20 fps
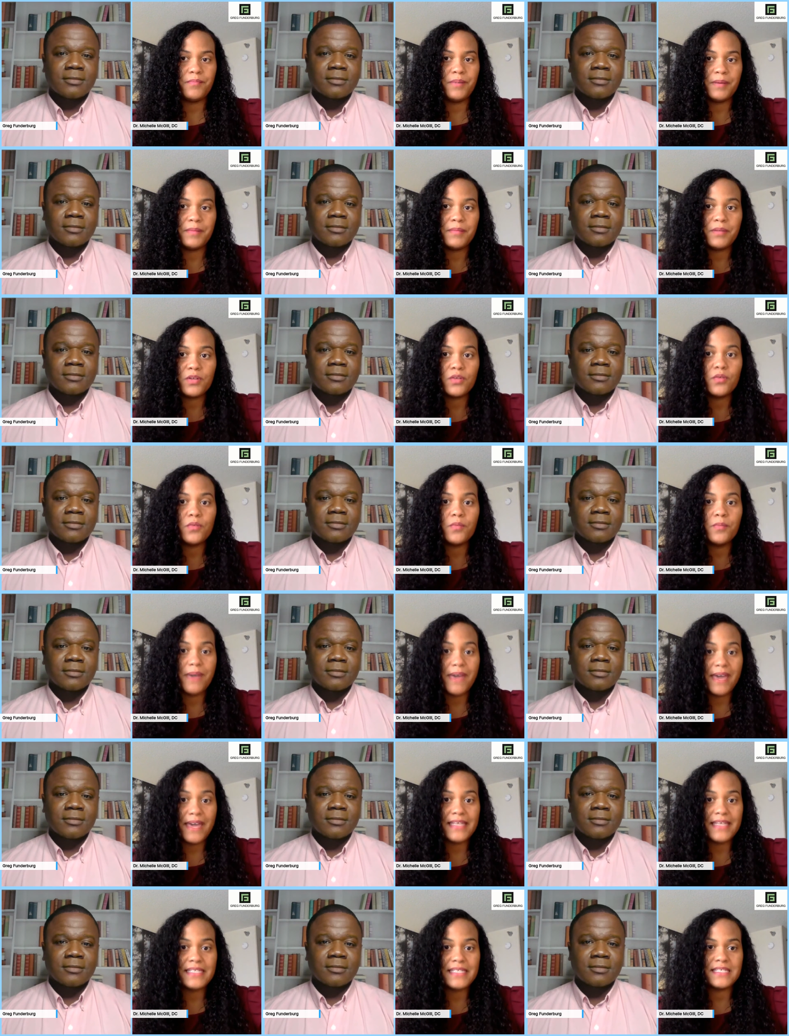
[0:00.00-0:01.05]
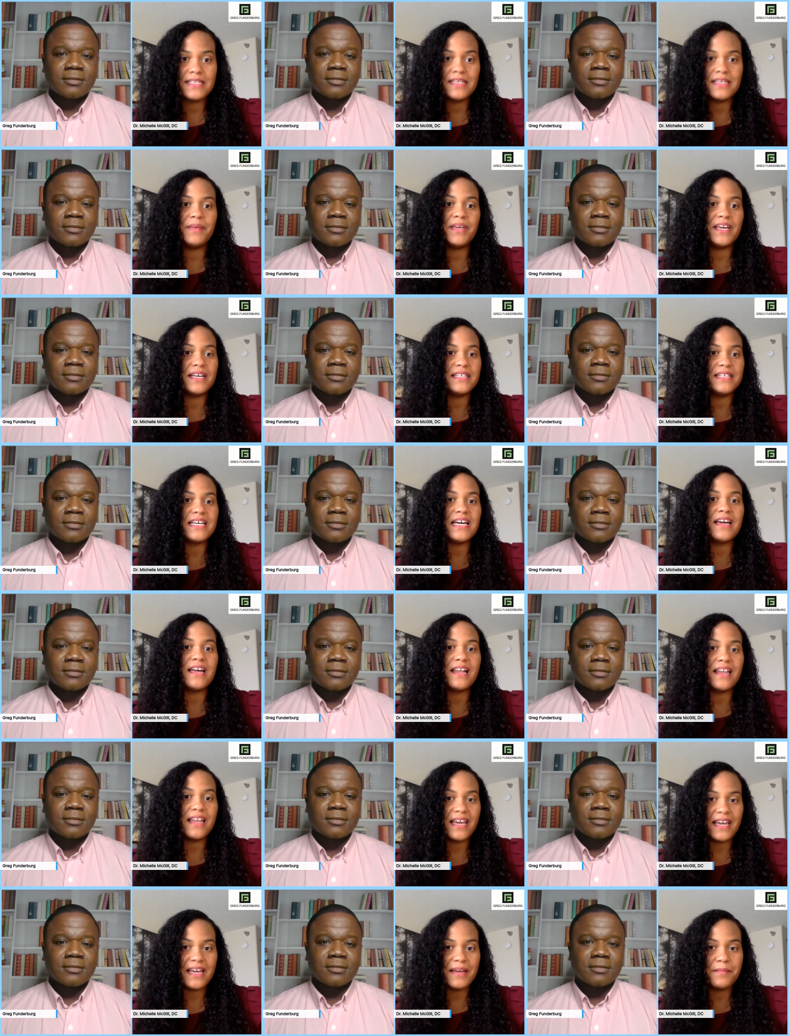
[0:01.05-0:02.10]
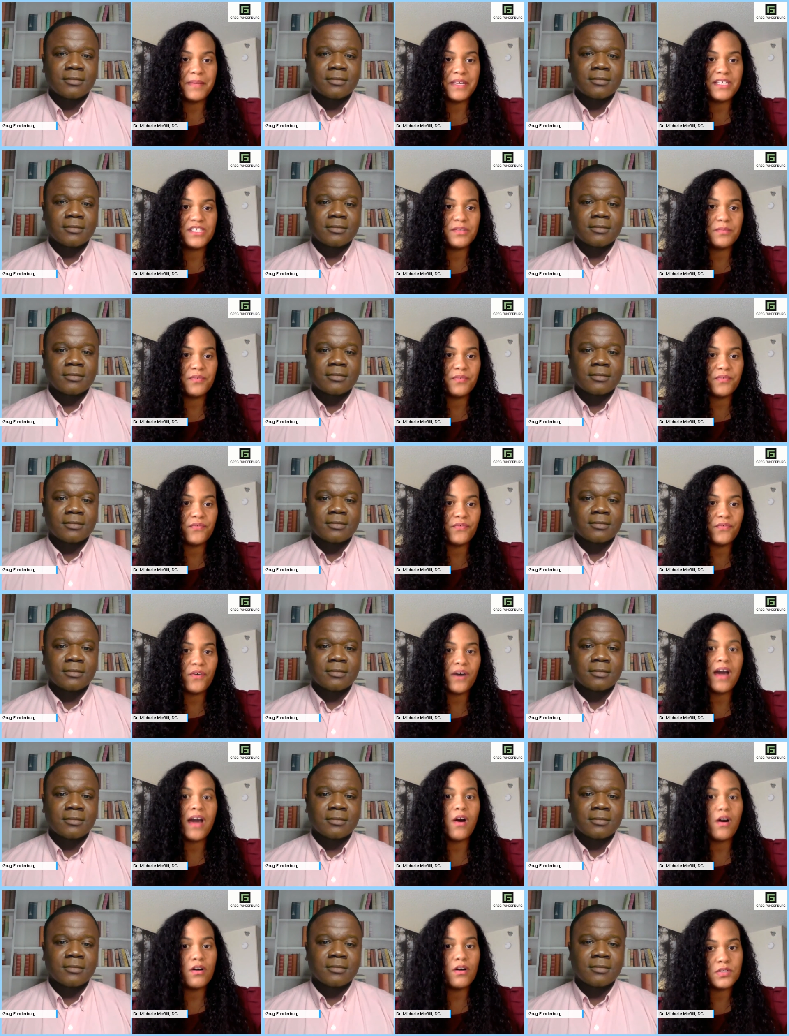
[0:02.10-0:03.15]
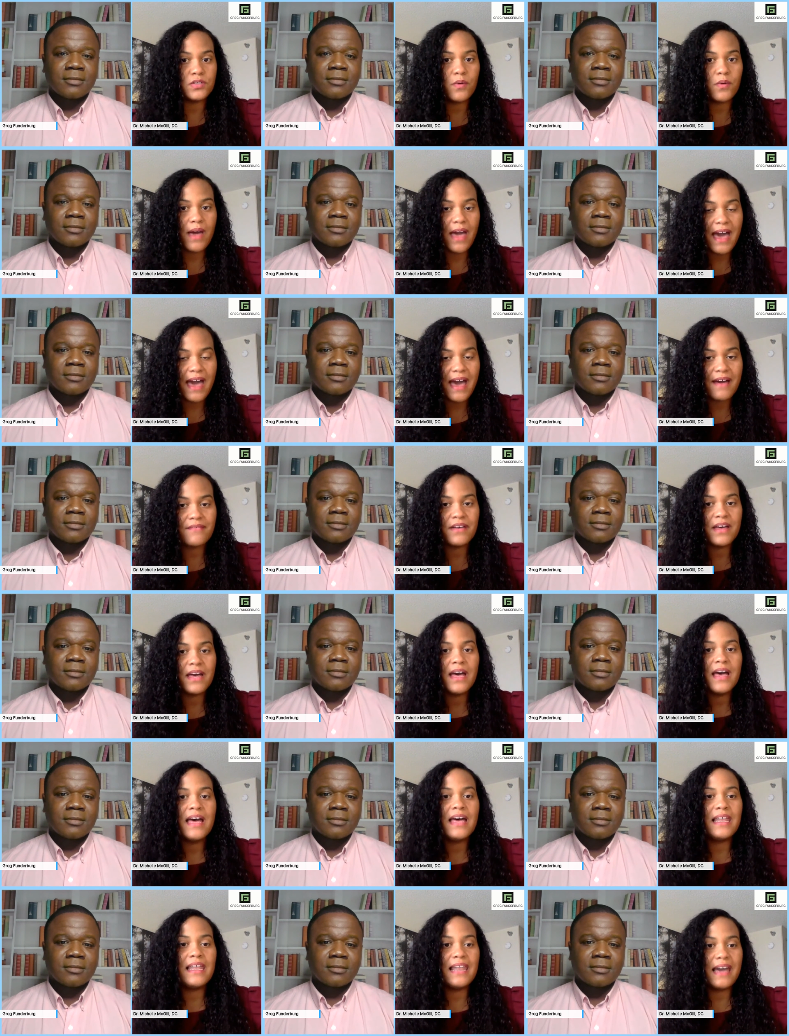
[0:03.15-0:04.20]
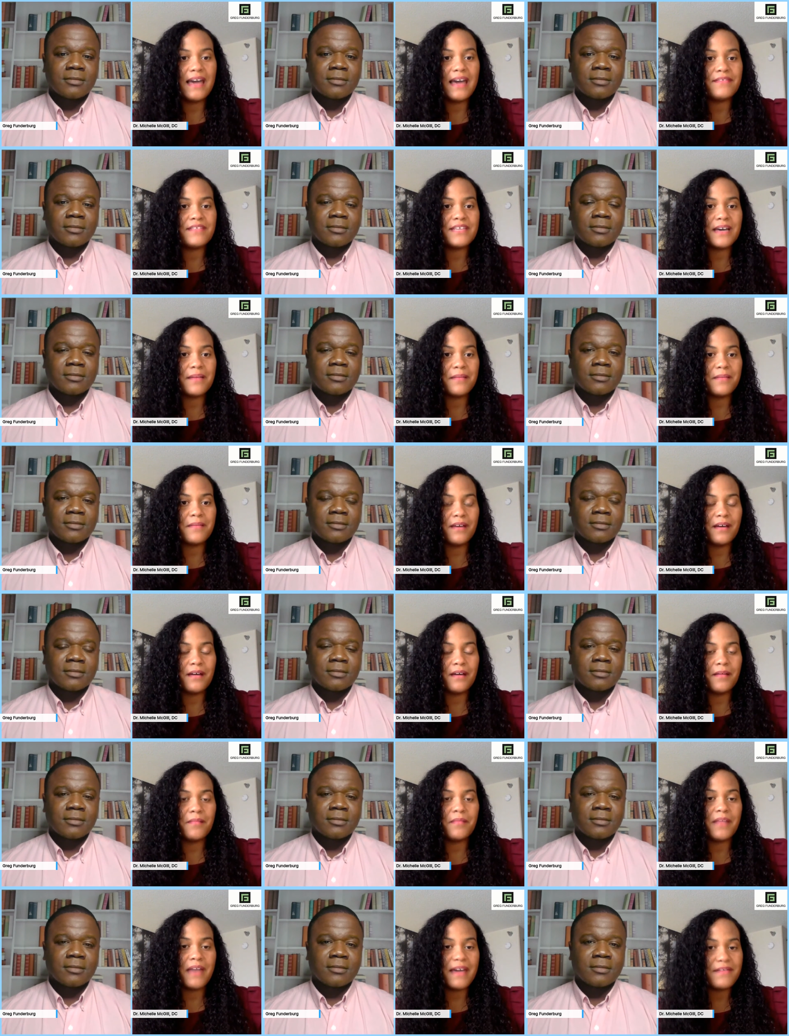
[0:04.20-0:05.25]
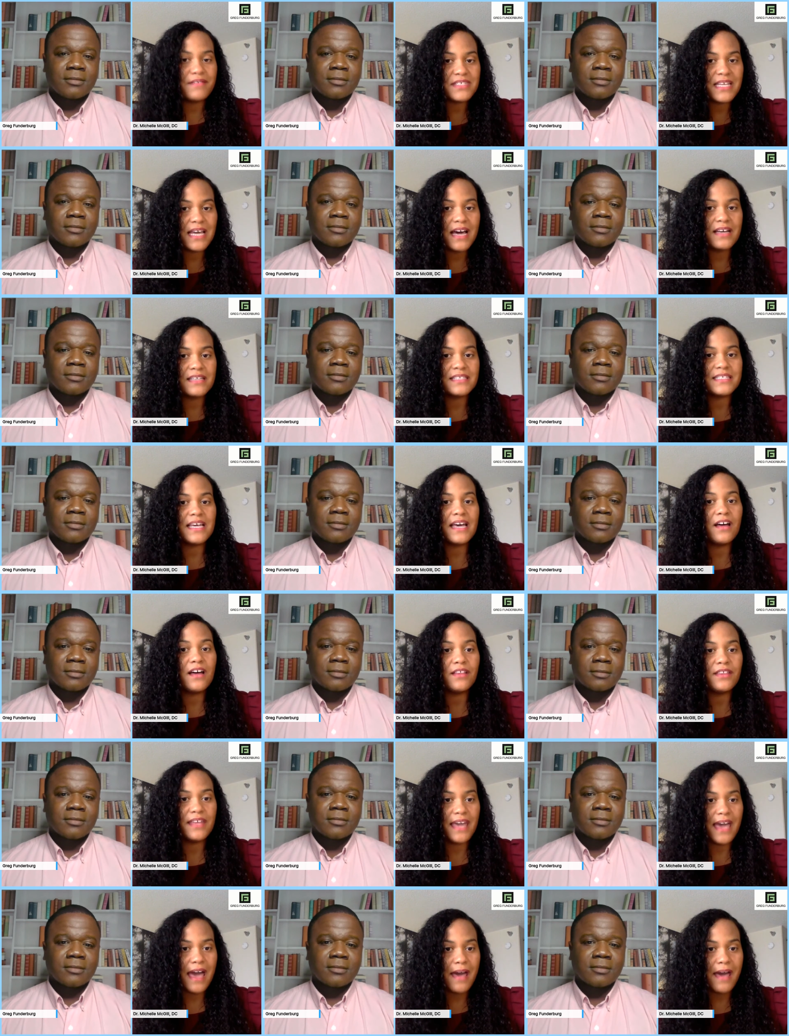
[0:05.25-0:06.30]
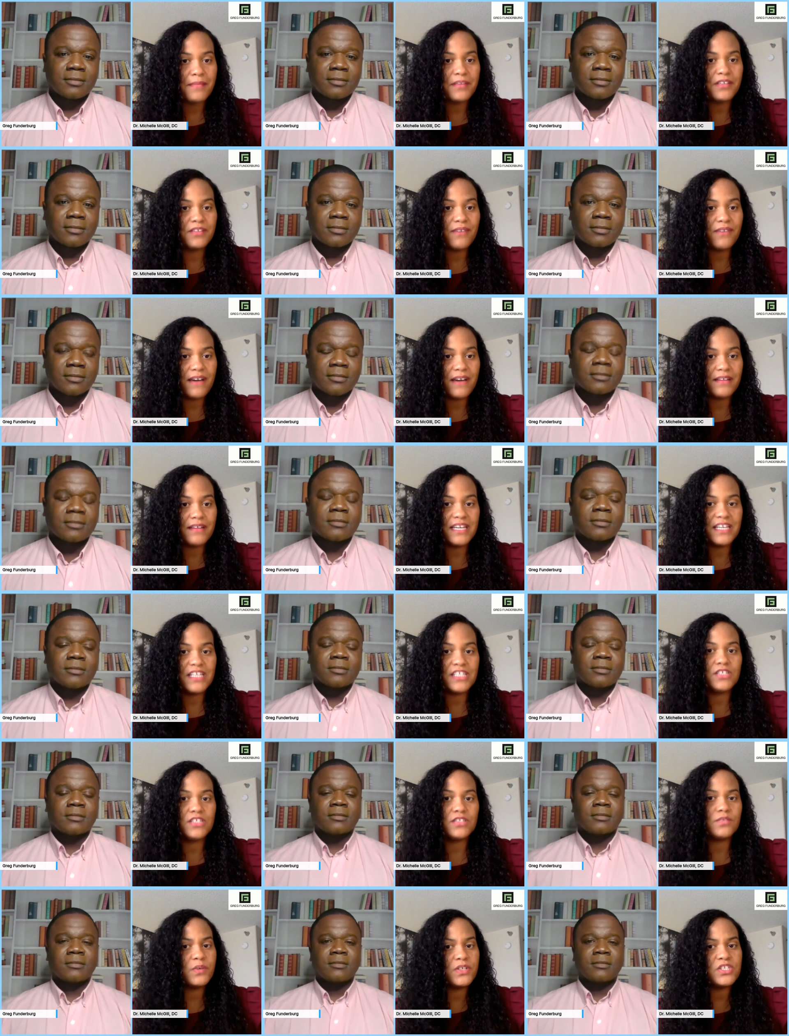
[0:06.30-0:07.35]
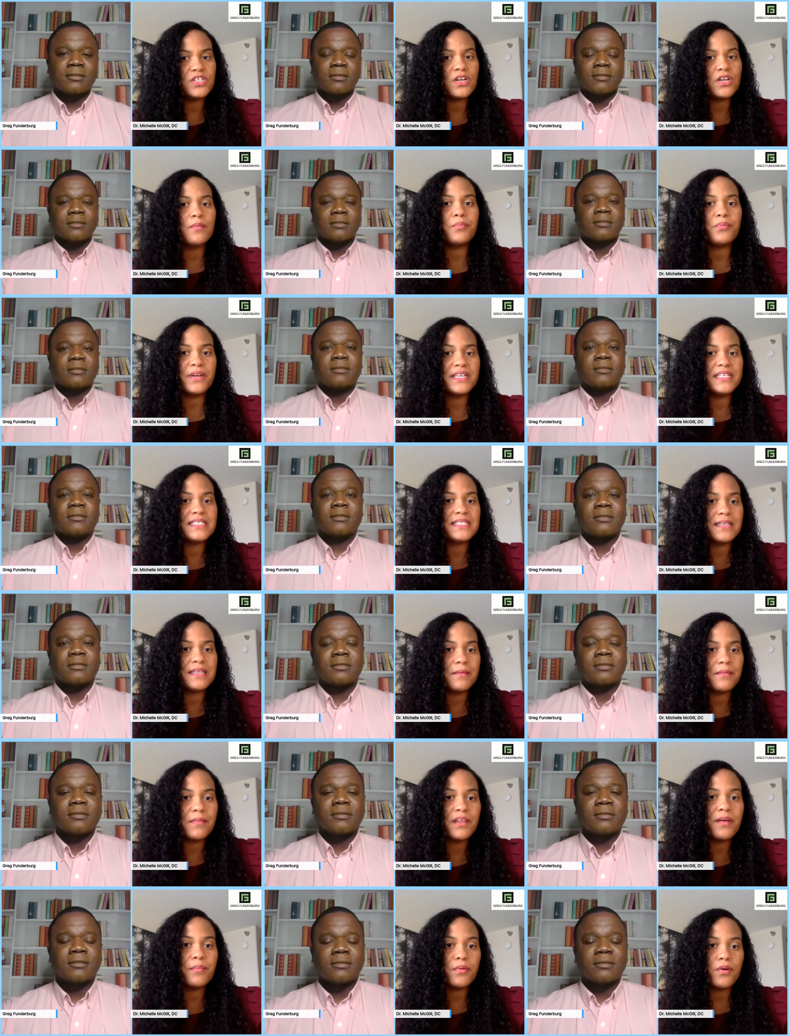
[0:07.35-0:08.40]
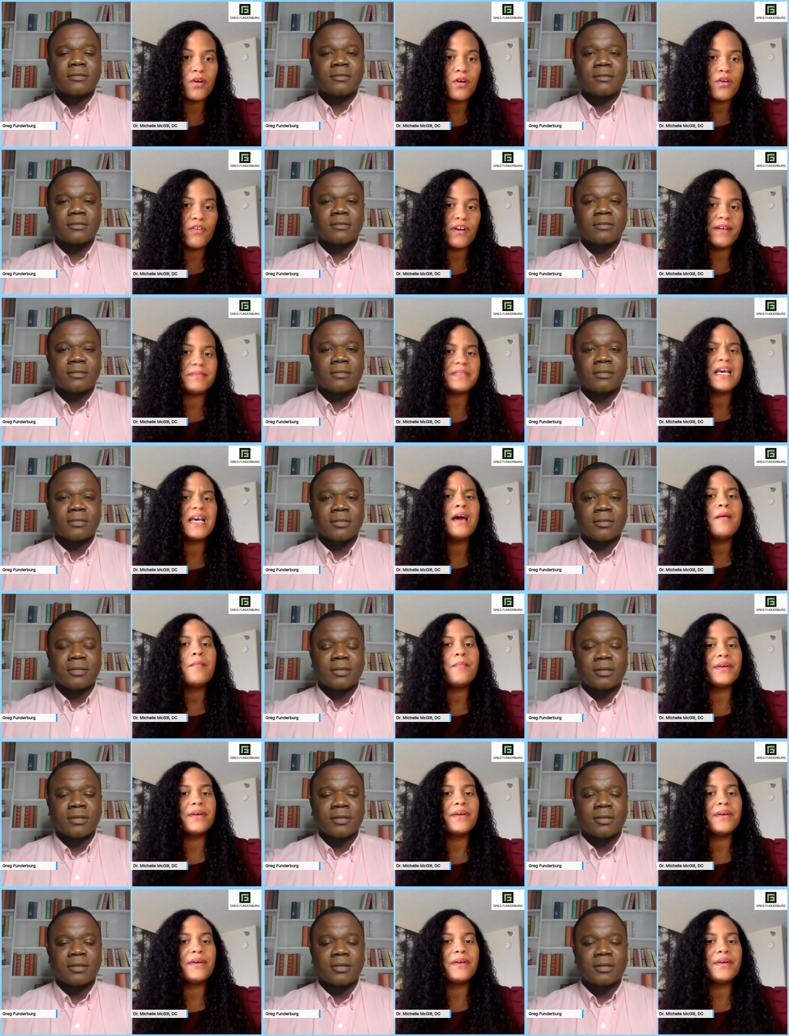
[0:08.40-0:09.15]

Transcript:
Speaker 1: biblical based because I, like I mentioned before, I also have Lifetime um, Lifestyles and Healthy Habits Foundations, which are pretty similar programs,